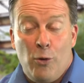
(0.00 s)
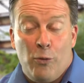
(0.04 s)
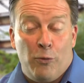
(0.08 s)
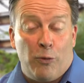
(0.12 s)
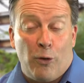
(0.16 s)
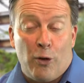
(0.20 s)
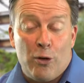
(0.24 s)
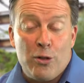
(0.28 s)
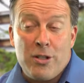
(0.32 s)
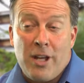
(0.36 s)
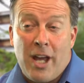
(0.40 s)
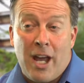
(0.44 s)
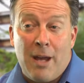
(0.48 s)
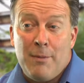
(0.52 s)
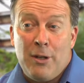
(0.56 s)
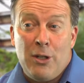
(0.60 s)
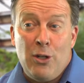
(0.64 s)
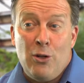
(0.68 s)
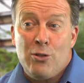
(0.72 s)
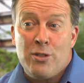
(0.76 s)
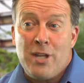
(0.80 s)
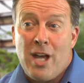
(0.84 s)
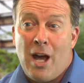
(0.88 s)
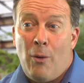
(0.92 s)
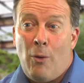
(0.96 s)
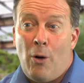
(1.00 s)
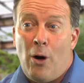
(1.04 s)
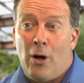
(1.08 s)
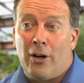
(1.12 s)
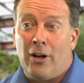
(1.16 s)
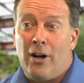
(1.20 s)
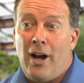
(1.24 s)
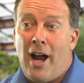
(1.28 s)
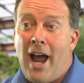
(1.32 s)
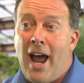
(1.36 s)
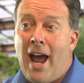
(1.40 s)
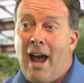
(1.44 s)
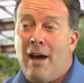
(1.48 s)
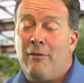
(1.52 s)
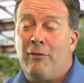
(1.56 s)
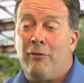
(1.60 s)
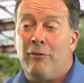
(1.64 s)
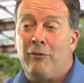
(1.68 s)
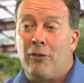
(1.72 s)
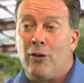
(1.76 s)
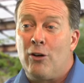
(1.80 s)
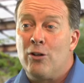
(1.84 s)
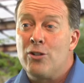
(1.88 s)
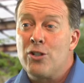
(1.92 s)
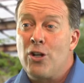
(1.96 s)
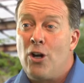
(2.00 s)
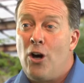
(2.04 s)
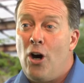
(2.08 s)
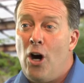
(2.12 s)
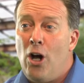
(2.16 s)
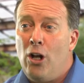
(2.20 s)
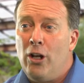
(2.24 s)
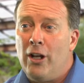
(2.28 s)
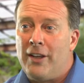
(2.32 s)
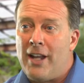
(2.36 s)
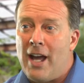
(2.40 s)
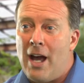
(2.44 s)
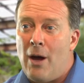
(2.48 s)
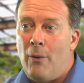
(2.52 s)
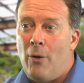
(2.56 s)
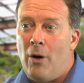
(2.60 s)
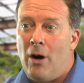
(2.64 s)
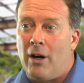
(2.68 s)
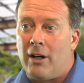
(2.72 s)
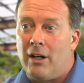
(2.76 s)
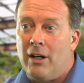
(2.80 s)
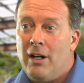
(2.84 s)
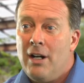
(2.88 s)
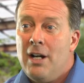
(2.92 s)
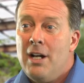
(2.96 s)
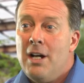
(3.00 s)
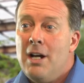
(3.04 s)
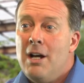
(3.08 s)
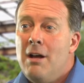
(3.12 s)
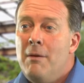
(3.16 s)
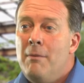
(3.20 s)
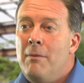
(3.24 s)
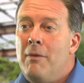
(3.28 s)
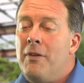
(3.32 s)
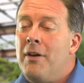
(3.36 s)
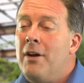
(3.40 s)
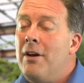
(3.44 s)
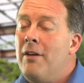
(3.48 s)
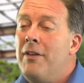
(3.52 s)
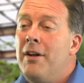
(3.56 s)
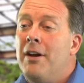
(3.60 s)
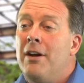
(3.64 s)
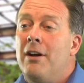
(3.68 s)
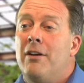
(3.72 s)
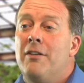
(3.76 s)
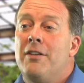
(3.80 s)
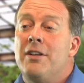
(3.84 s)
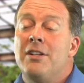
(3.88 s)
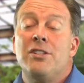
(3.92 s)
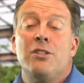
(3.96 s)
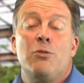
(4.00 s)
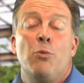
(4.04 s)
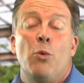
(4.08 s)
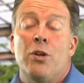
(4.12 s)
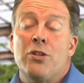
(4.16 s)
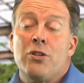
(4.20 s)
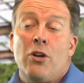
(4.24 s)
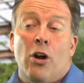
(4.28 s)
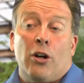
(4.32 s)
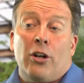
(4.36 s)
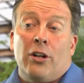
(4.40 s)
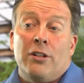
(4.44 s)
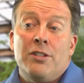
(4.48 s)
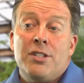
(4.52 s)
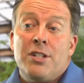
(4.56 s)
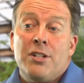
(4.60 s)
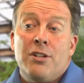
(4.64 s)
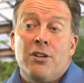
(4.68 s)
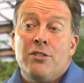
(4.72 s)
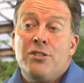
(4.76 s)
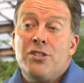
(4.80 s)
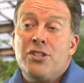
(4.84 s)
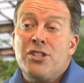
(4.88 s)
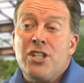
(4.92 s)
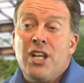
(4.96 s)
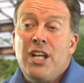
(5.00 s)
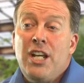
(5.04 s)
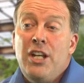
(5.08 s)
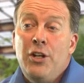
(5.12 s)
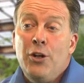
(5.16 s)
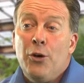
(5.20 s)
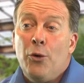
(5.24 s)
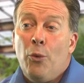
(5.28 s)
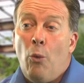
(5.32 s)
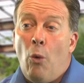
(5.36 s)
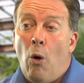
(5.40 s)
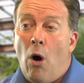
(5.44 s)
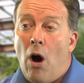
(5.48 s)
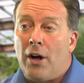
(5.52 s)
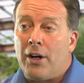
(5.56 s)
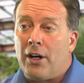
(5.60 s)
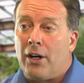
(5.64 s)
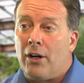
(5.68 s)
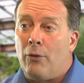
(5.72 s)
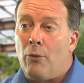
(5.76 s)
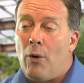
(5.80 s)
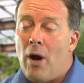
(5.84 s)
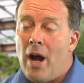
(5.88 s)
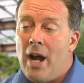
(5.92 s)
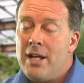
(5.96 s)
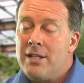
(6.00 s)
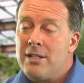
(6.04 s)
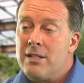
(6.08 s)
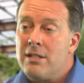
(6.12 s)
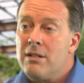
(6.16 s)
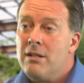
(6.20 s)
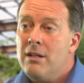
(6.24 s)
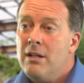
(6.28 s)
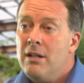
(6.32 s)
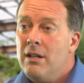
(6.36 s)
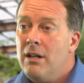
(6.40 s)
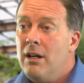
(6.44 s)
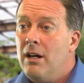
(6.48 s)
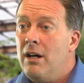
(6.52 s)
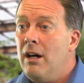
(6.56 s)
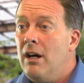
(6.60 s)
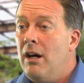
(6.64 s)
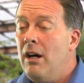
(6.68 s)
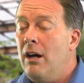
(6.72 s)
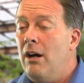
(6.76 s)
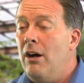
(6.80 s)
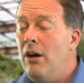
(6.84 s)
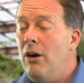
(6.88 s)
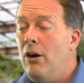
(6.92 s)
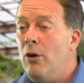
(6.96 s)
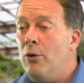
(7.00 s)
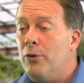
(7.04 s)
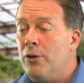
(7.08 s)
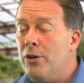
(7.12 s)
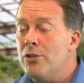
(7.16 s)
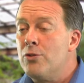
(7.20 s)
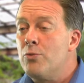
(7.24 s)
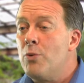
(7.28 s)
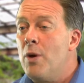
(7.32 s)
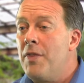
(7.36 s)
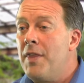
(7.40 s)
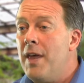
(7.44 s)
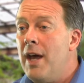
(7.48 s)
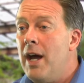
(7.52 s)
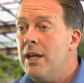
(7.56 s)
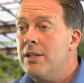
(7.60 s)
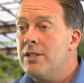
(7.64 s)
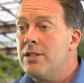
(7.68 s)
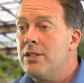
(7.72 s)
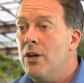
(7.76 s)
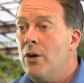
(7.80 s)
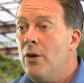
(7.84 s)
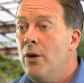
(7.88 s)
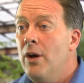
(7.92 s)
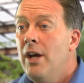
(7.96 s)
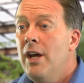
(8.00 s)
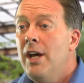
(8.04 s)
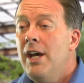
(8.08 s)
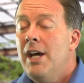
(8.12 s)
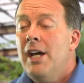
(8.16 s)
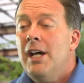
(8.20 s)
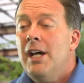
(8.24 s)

first came and used that water have first call on that water. They're what are considered senior water rights owners with that. So